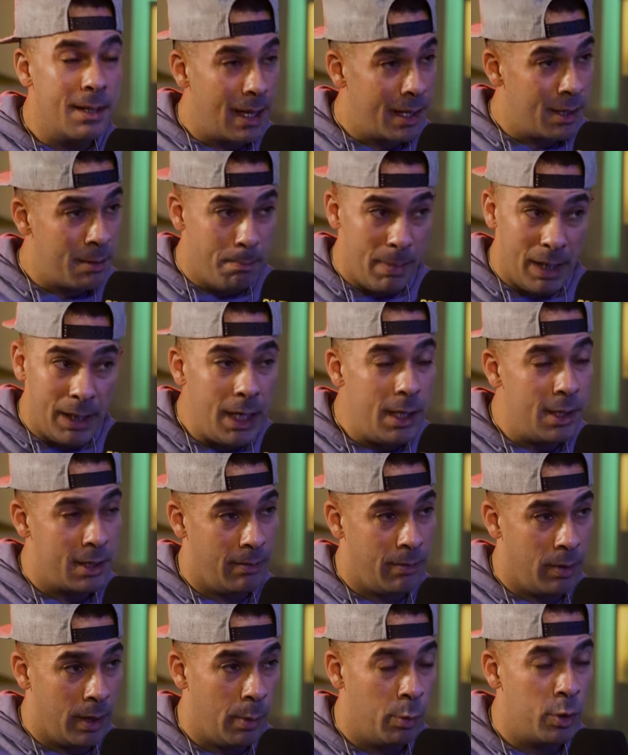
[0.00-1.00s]
there's millions
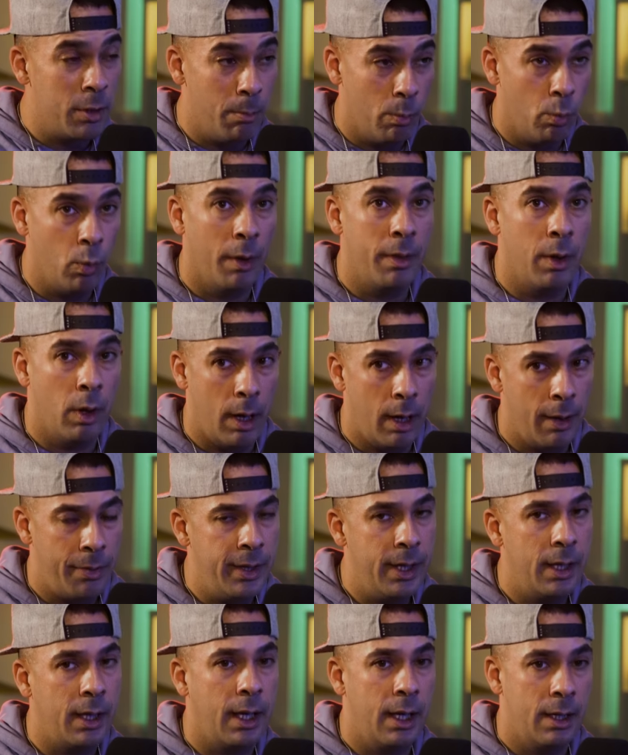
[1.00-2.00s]
of, there was, well, I
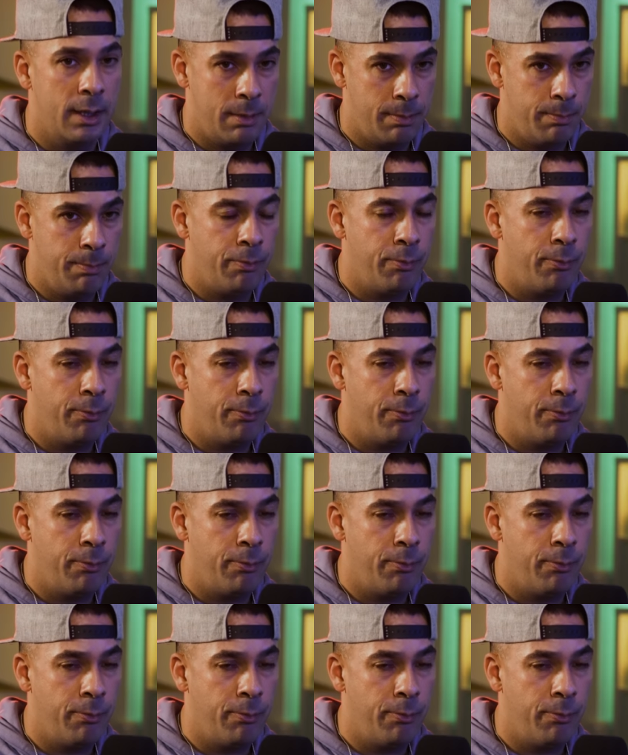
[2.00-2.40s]
think it's